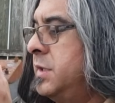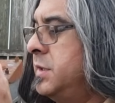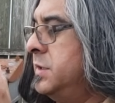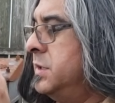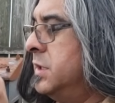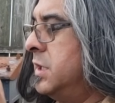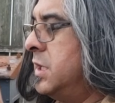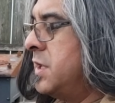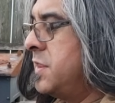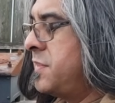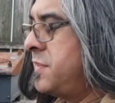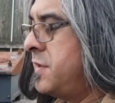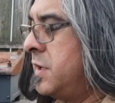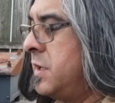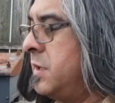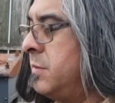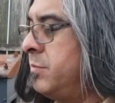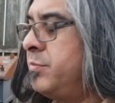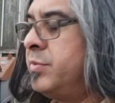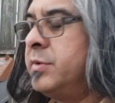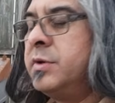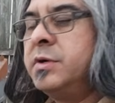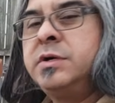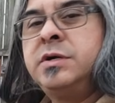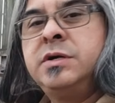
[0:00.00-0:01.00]
the
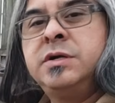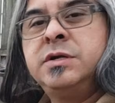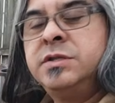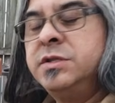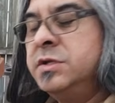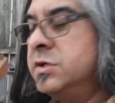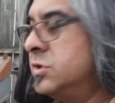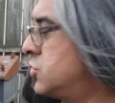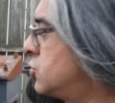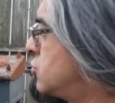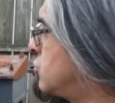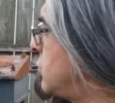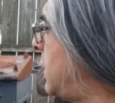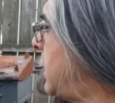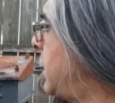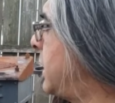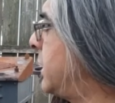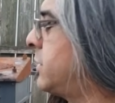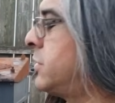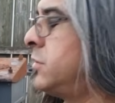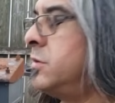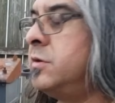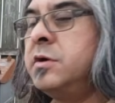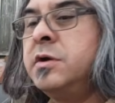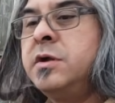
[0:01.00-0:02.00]
Thumper, the
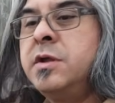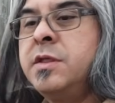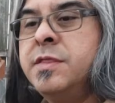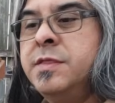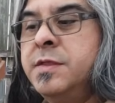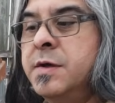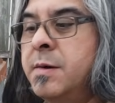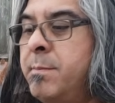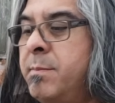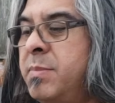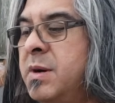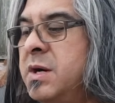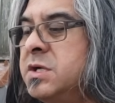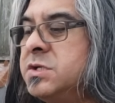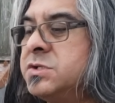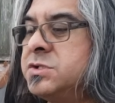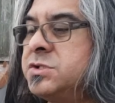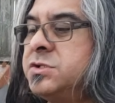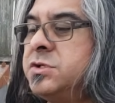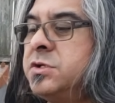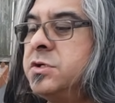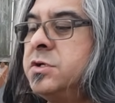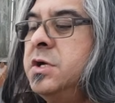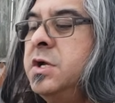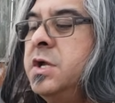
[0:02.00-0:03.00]
Striker, the
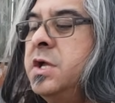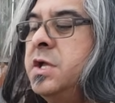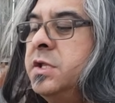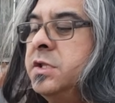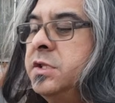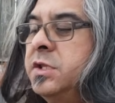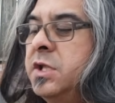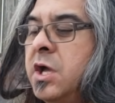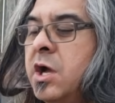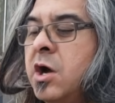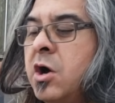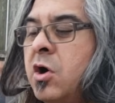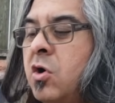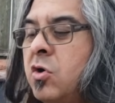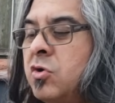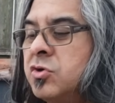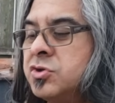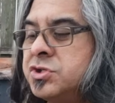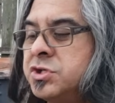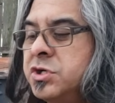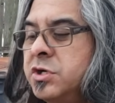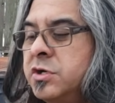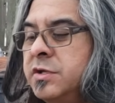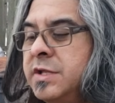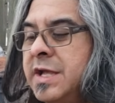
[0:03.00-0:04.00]
Buster. They all
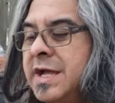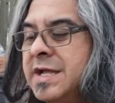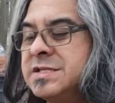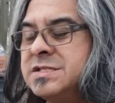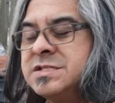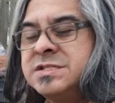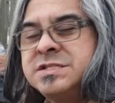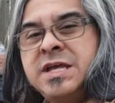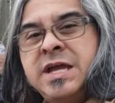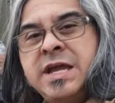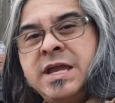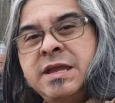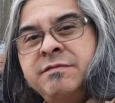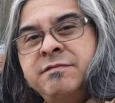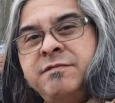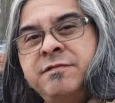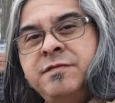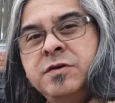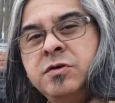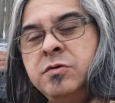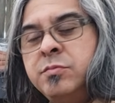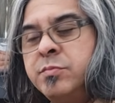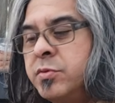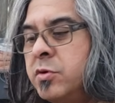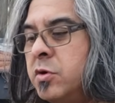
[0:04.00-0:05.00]
share that same
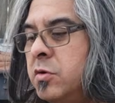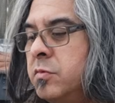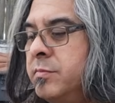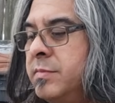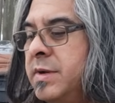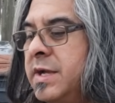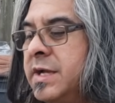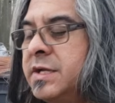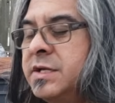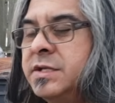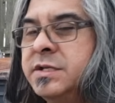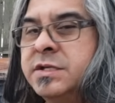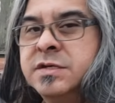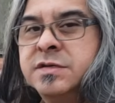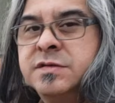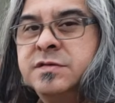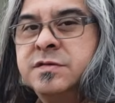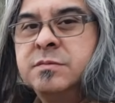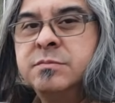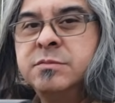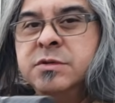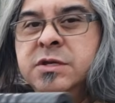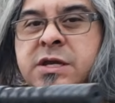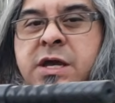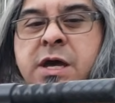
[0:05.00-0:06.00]
fill probe
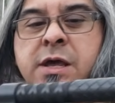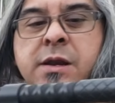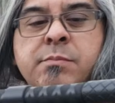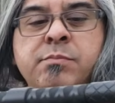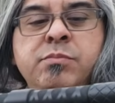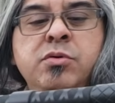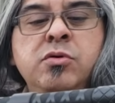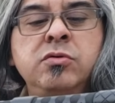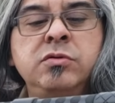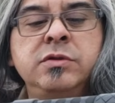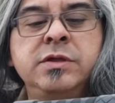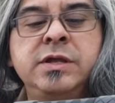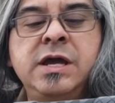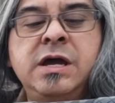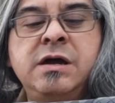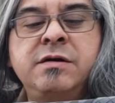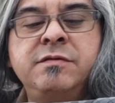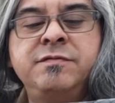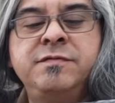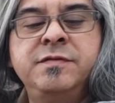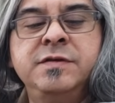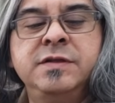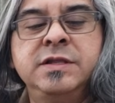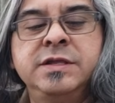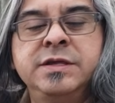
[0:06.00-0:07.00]
mechanism. You got to pull it
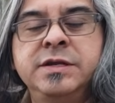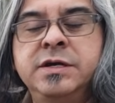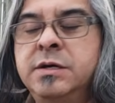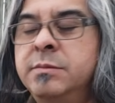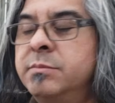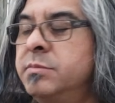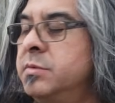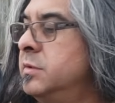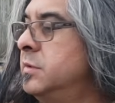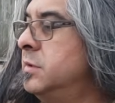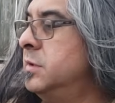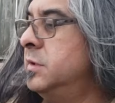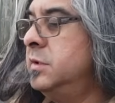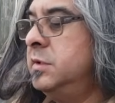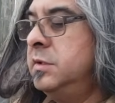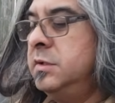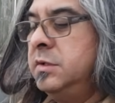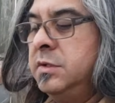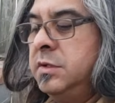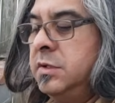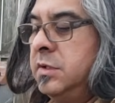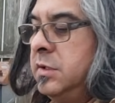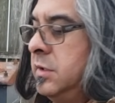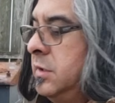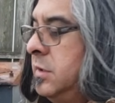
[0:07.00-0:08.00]
out, fill it up.
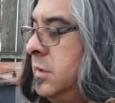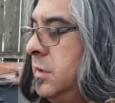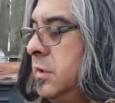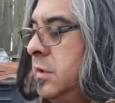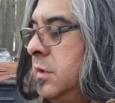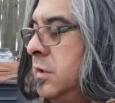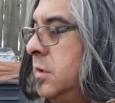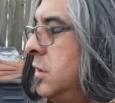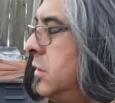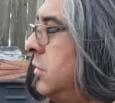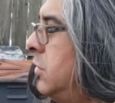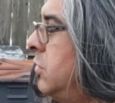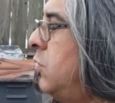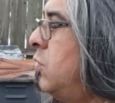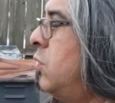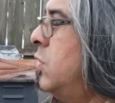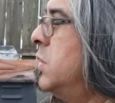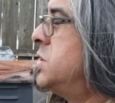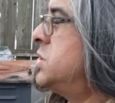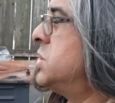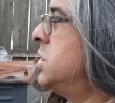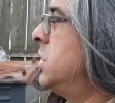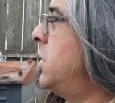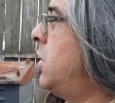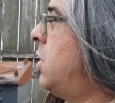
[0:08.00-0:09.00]

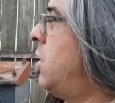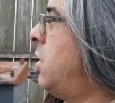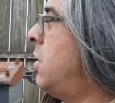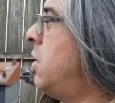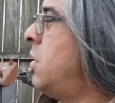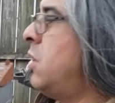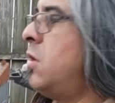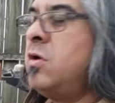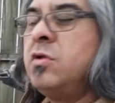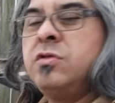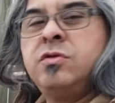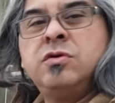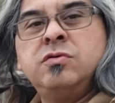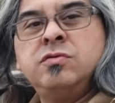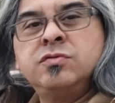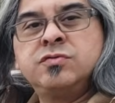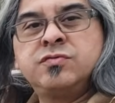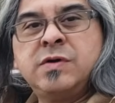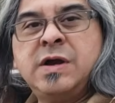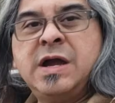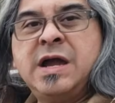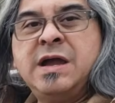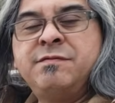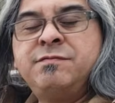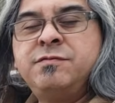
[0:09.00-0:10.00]
Which on all those
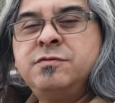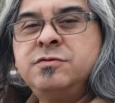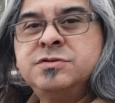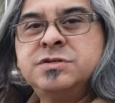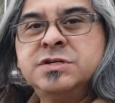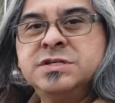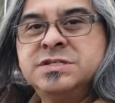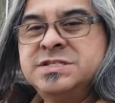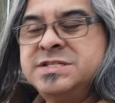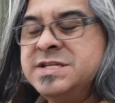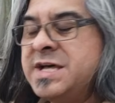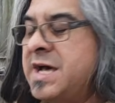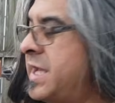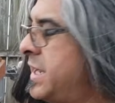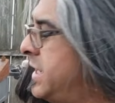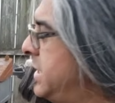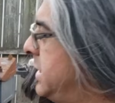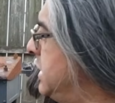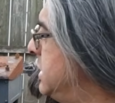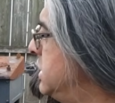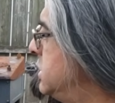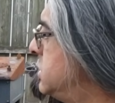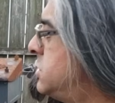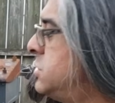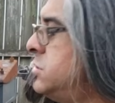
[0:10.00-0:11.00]
rifles, it's not
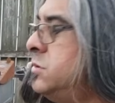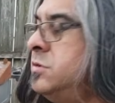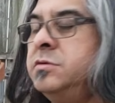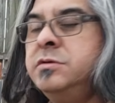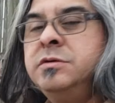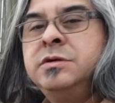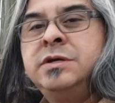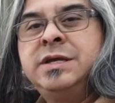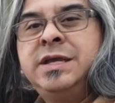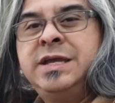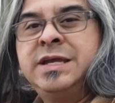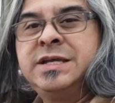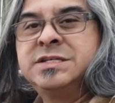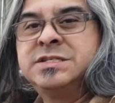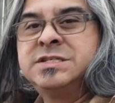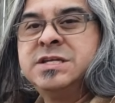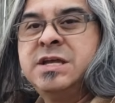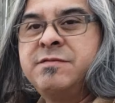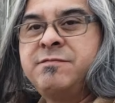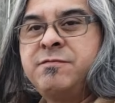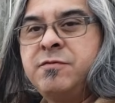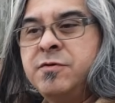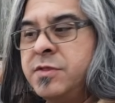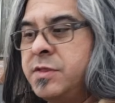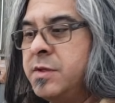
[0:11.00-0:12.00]
an issue
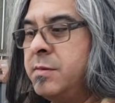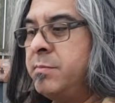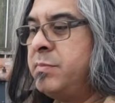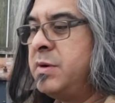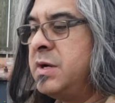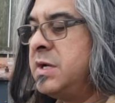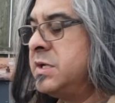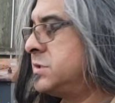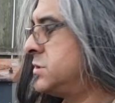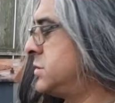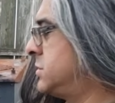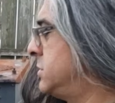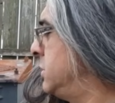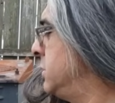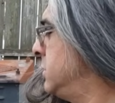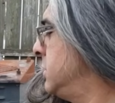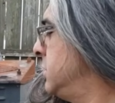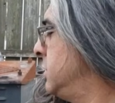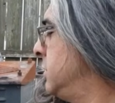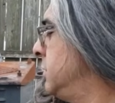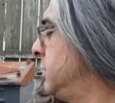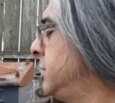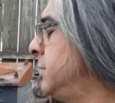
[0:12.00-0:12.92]
except for the Buster,